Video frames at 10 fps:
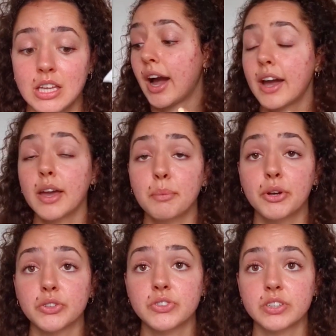I
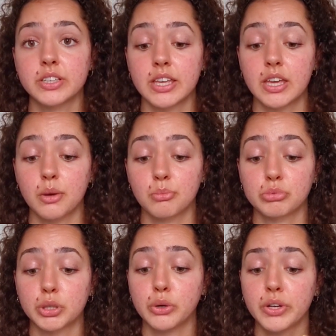personally
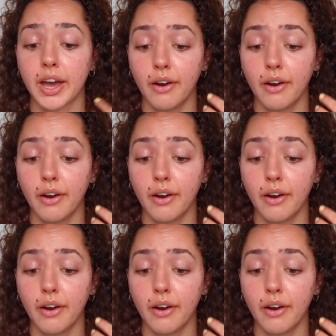broke